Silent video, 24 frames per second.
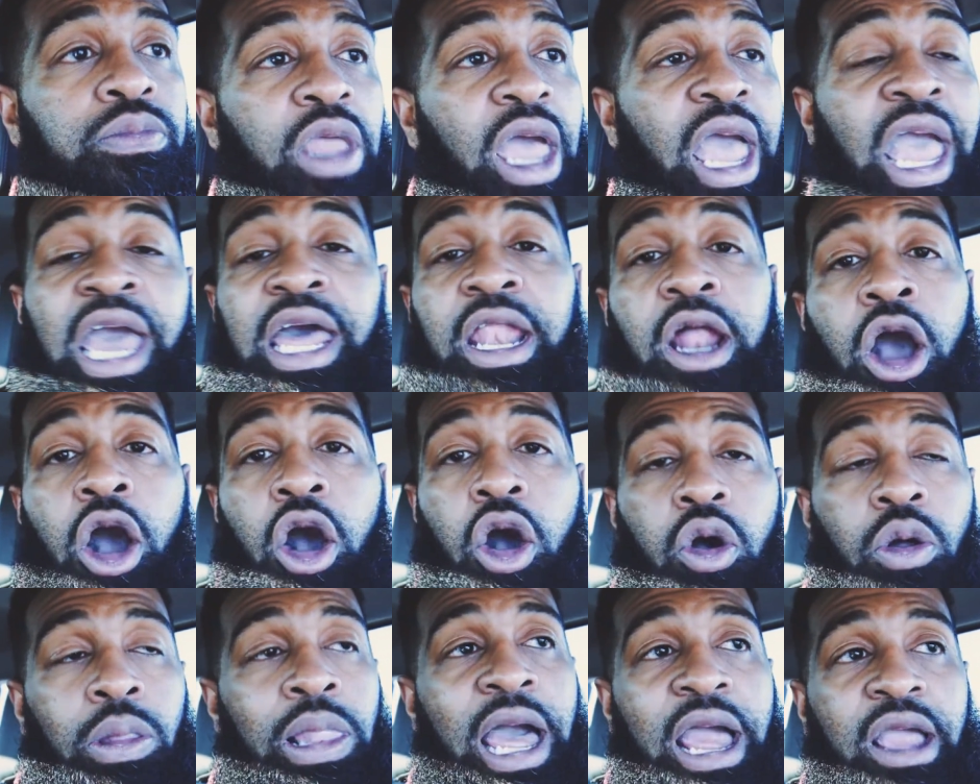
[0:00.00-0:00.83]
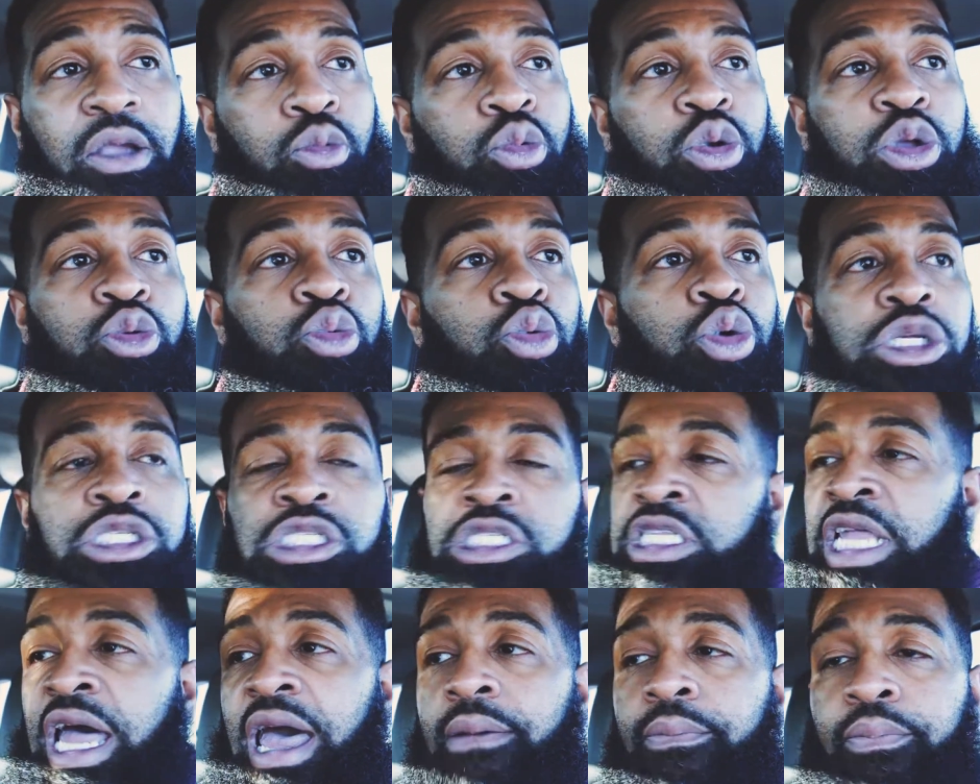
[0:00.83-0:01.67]
at all. Like, we was
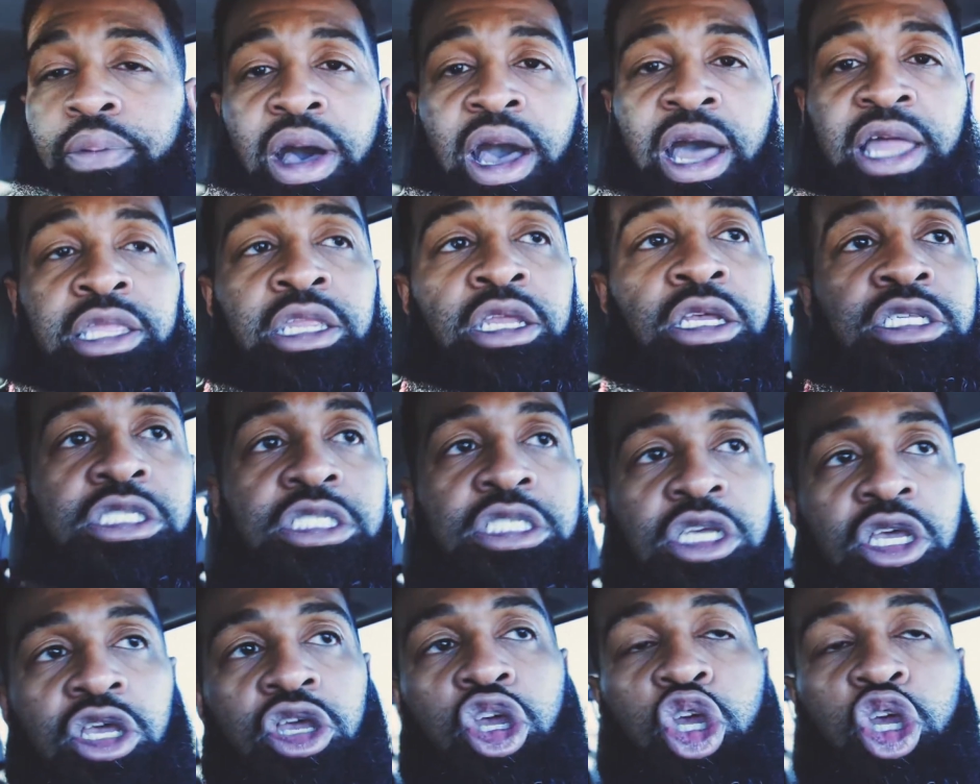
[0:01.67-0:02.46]
not partners